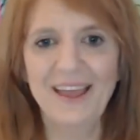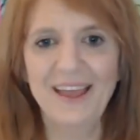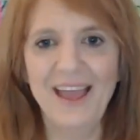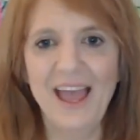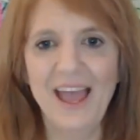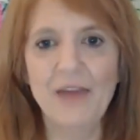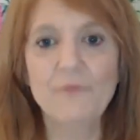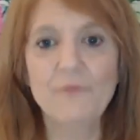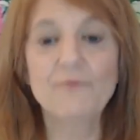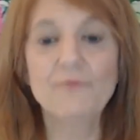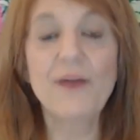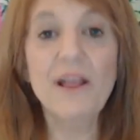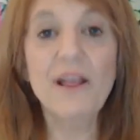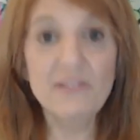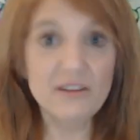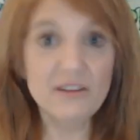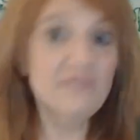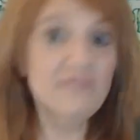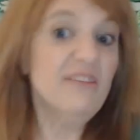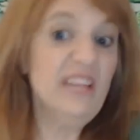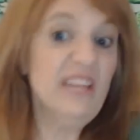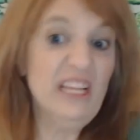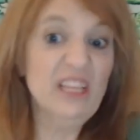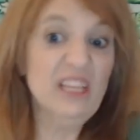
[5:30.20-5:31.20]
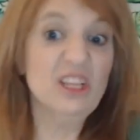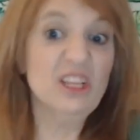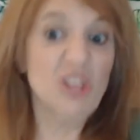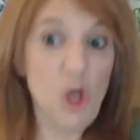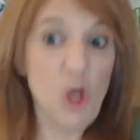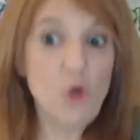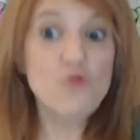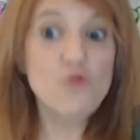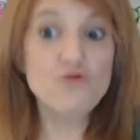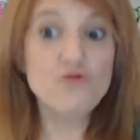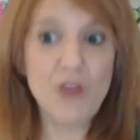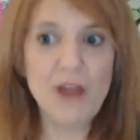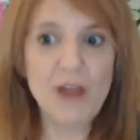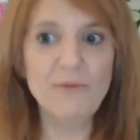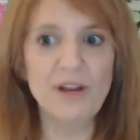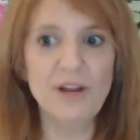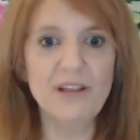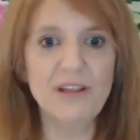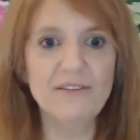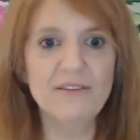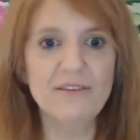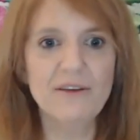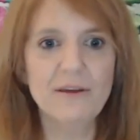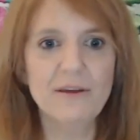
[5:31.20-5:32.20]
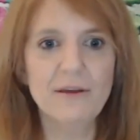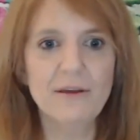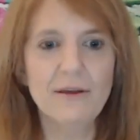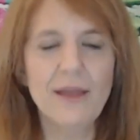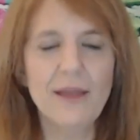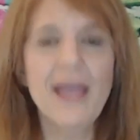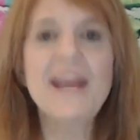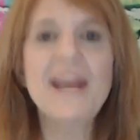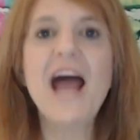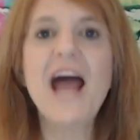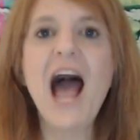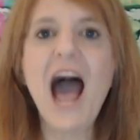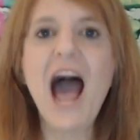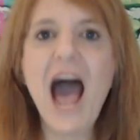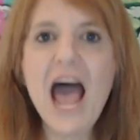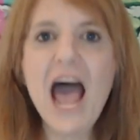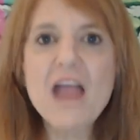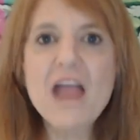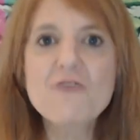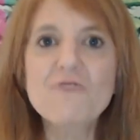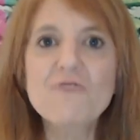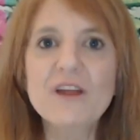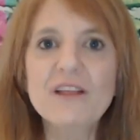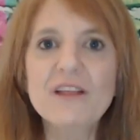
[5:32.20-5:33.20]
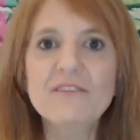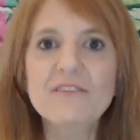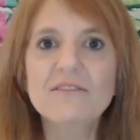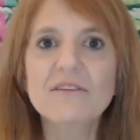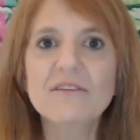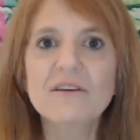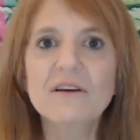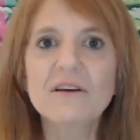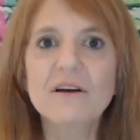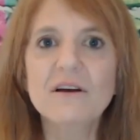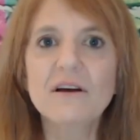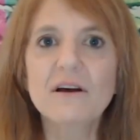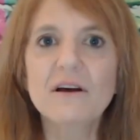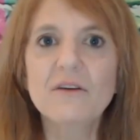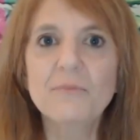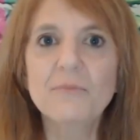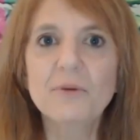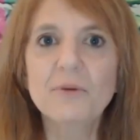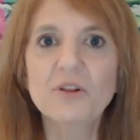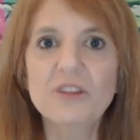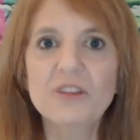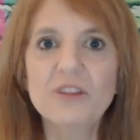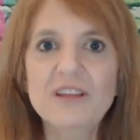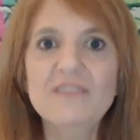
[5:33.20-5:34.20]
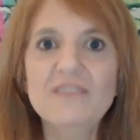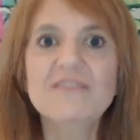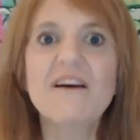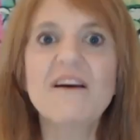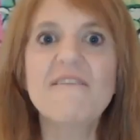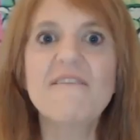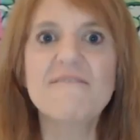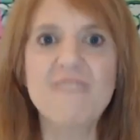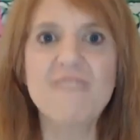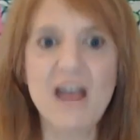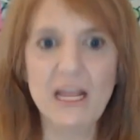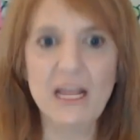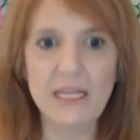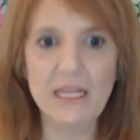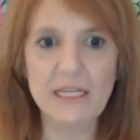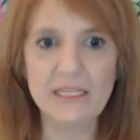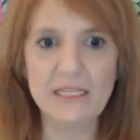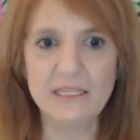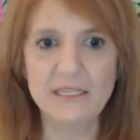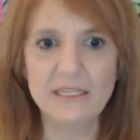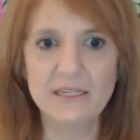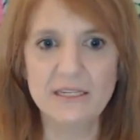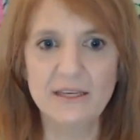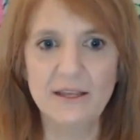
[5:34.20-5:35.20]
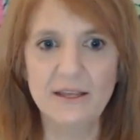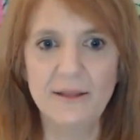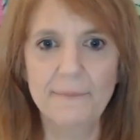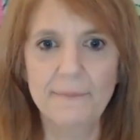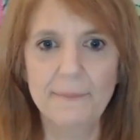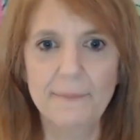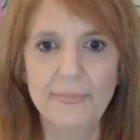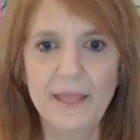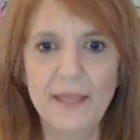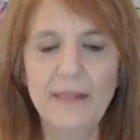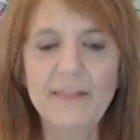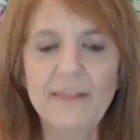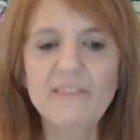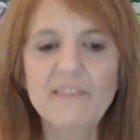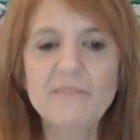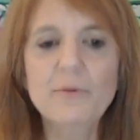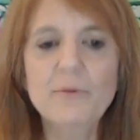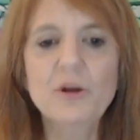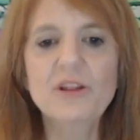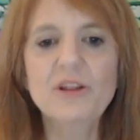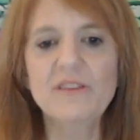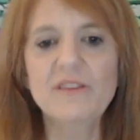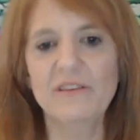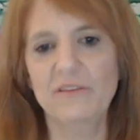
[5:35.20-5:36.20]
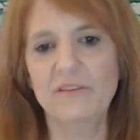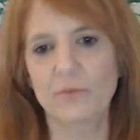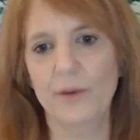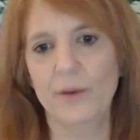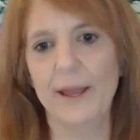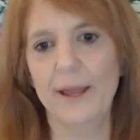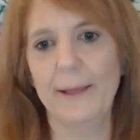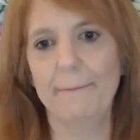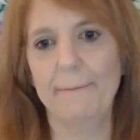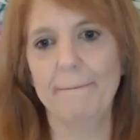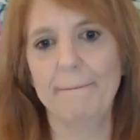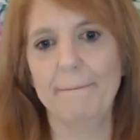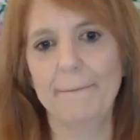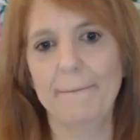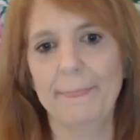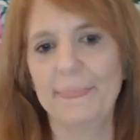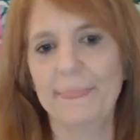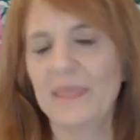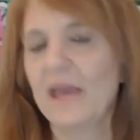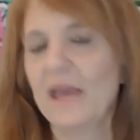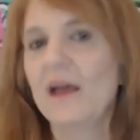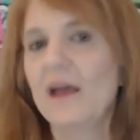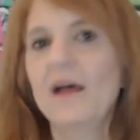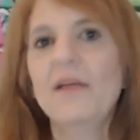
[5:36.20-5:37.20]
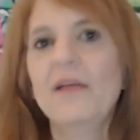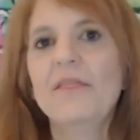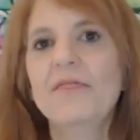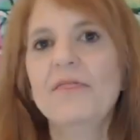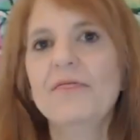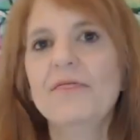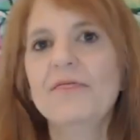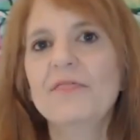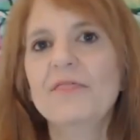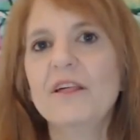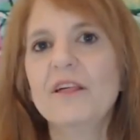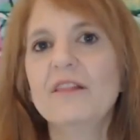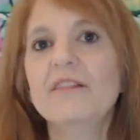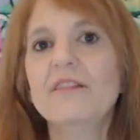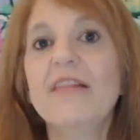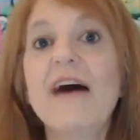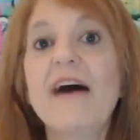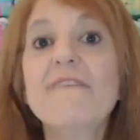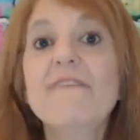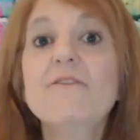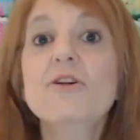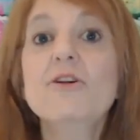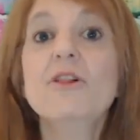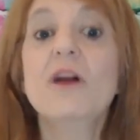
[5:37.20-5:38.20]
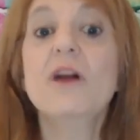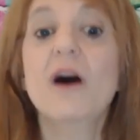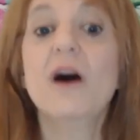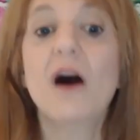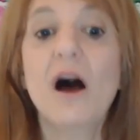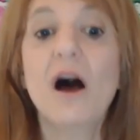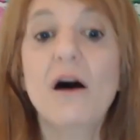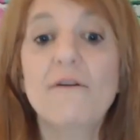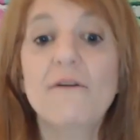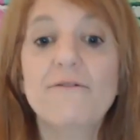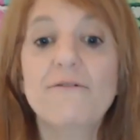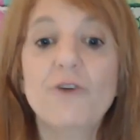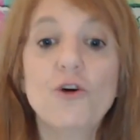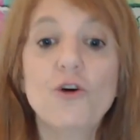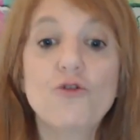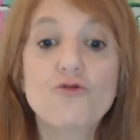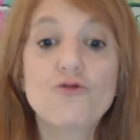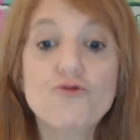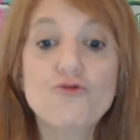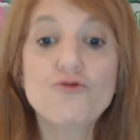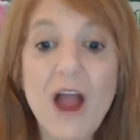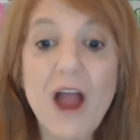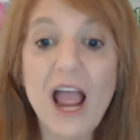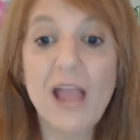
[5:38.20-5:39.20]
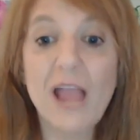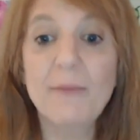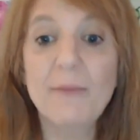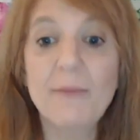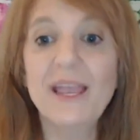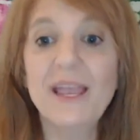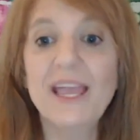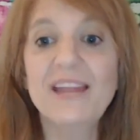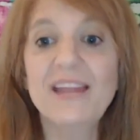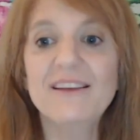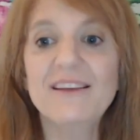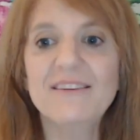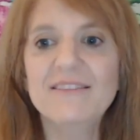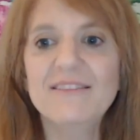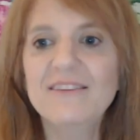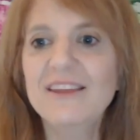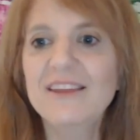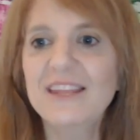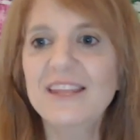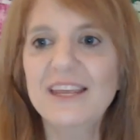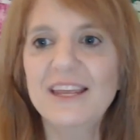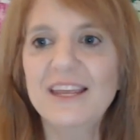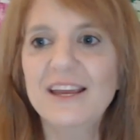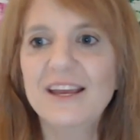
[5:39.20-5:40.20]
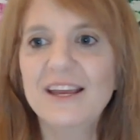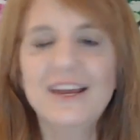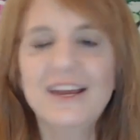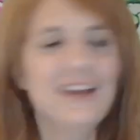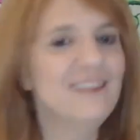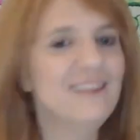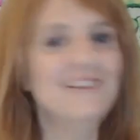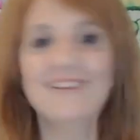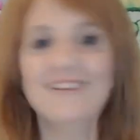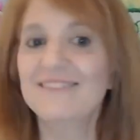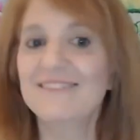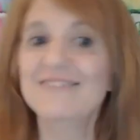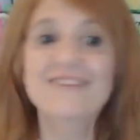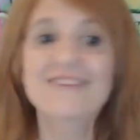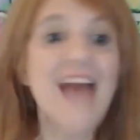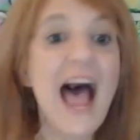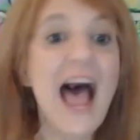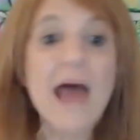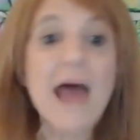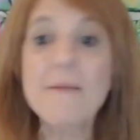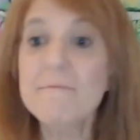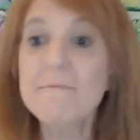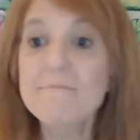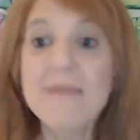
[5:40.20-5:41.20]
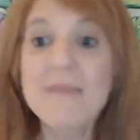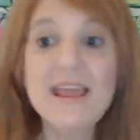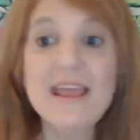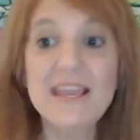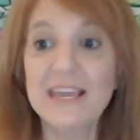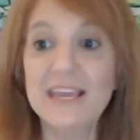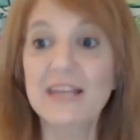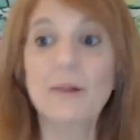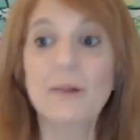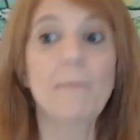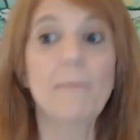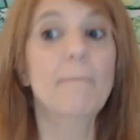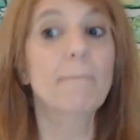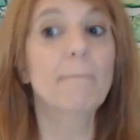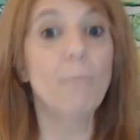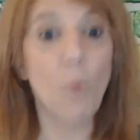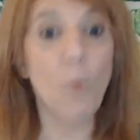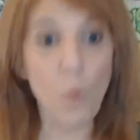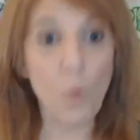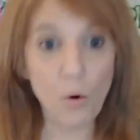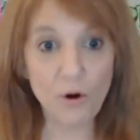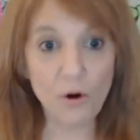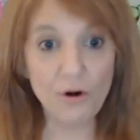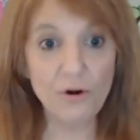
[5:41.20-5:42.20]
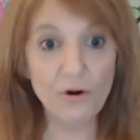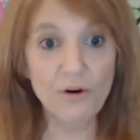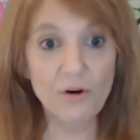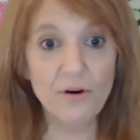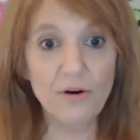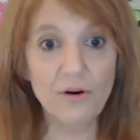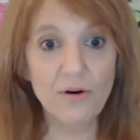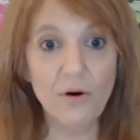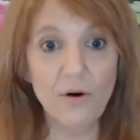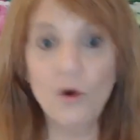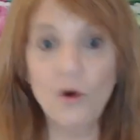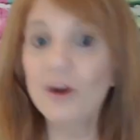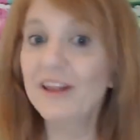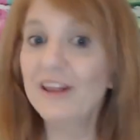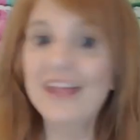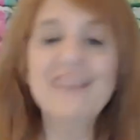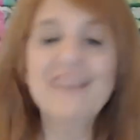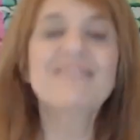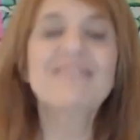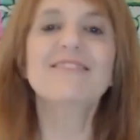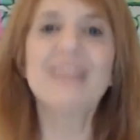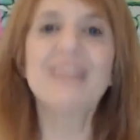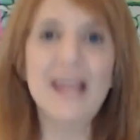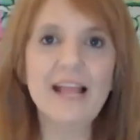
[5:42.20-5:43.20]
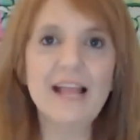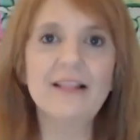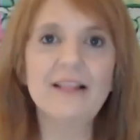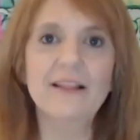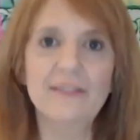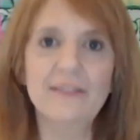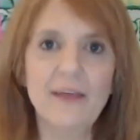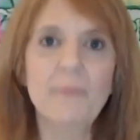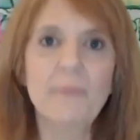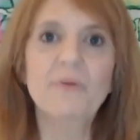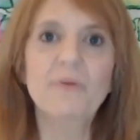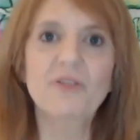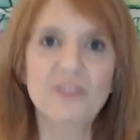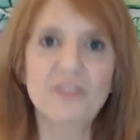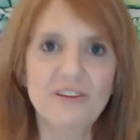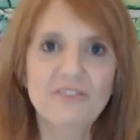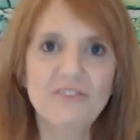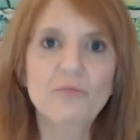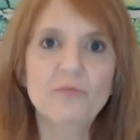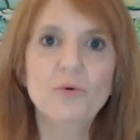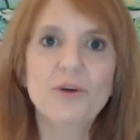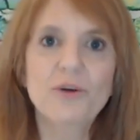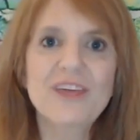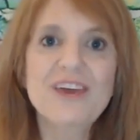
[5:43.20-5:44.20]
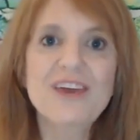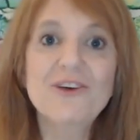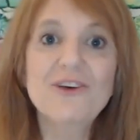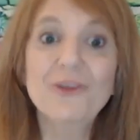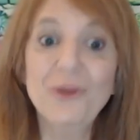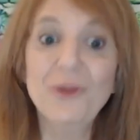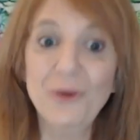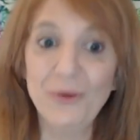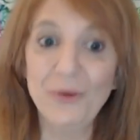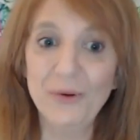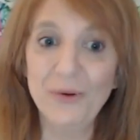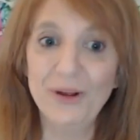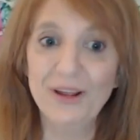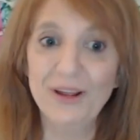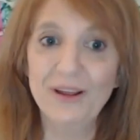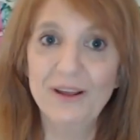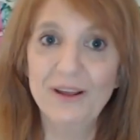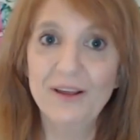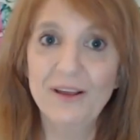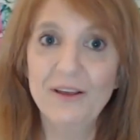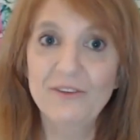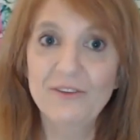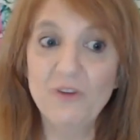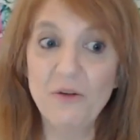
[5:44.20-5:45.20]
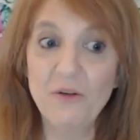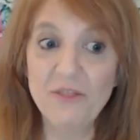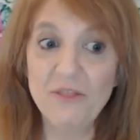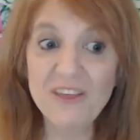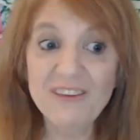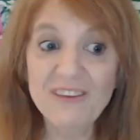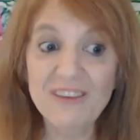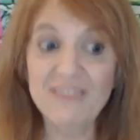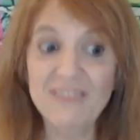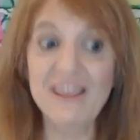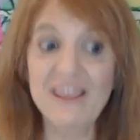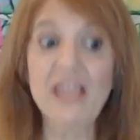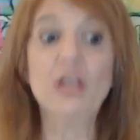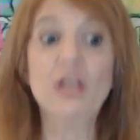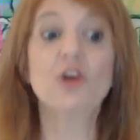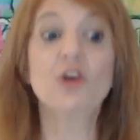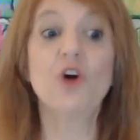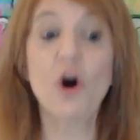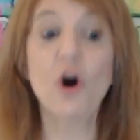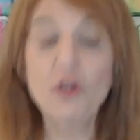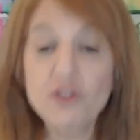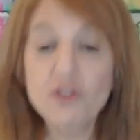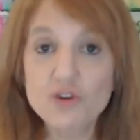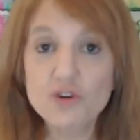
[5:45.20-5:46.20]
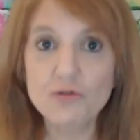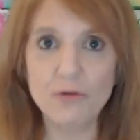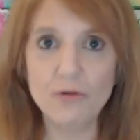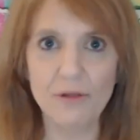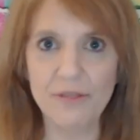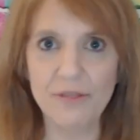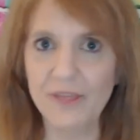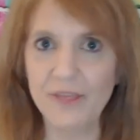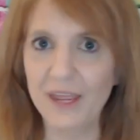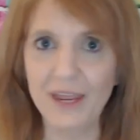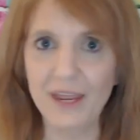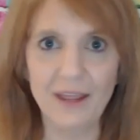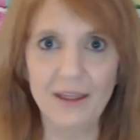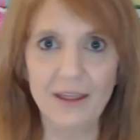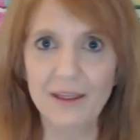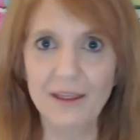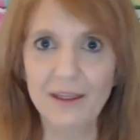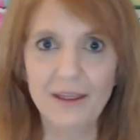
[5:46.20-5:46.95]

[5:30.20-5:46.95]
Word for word: had relatively low crime rates and high rates of police violence. Let's put it this way the level of crime in a city does not make it more or less likely that police will kill you. So, this is a cultural thing.